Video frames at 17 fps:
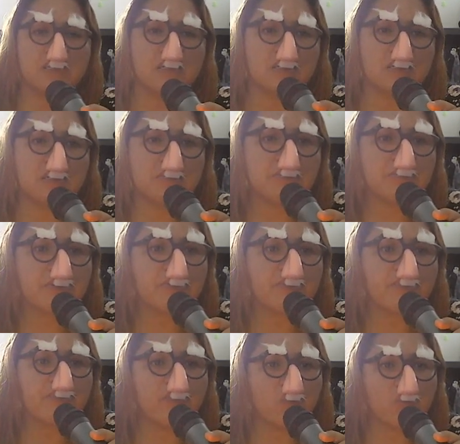Number
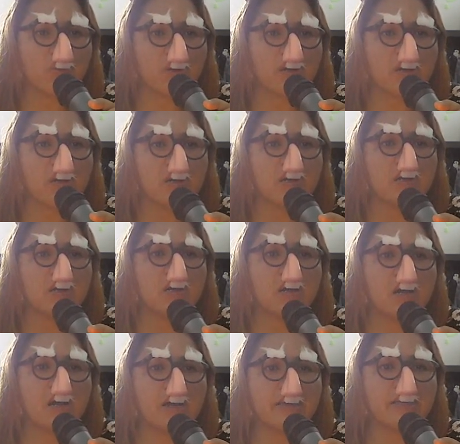four,
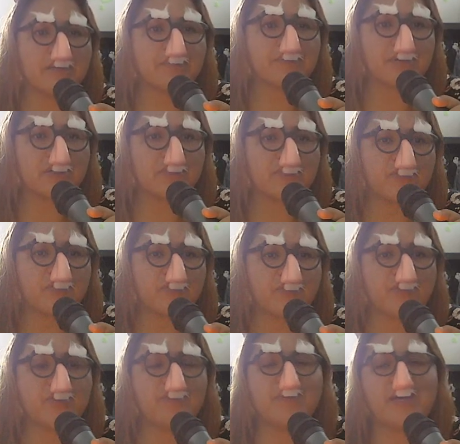I am grateful
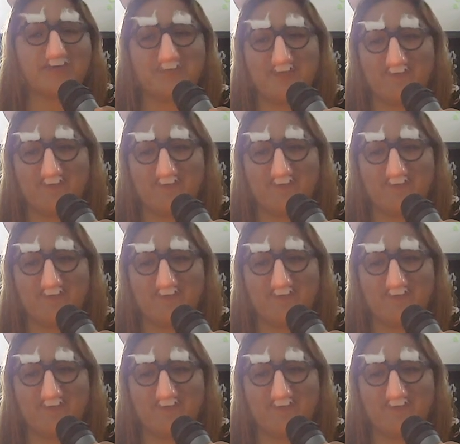for my